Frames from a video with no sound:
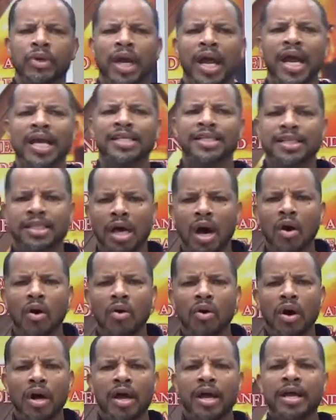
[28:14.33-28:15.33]
And
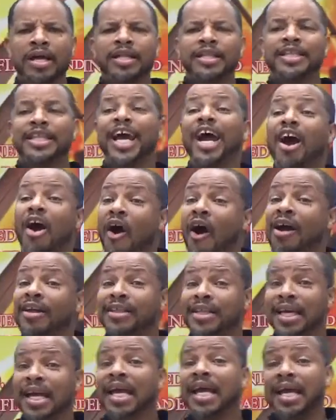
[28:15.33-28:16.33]
so there are
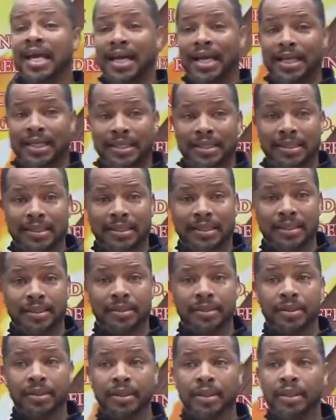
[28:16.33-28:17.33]
things
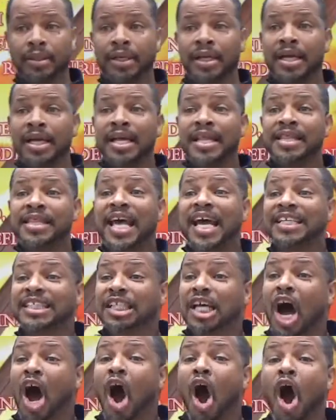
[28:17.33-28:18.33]

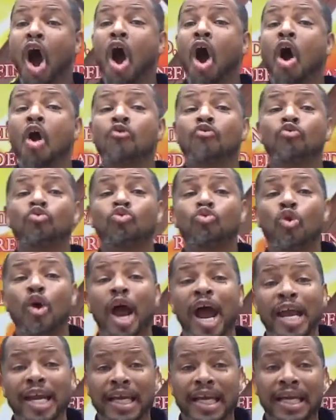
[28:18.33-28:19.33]
that's
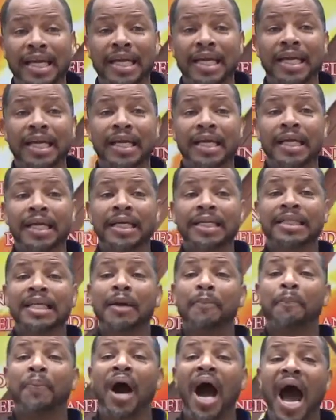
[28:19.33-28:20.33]
already
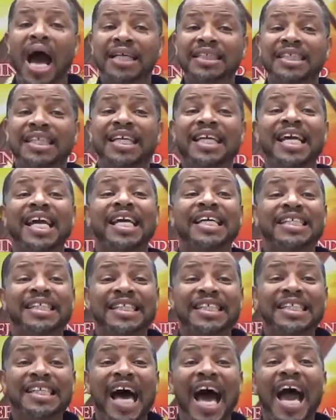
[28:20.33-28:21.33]
deposited
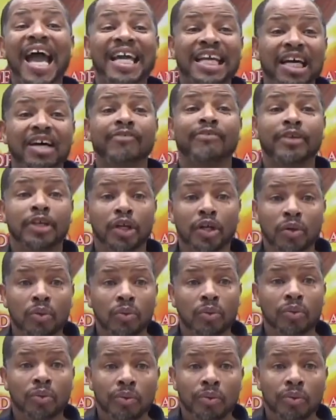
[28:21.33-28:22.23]
inside of you.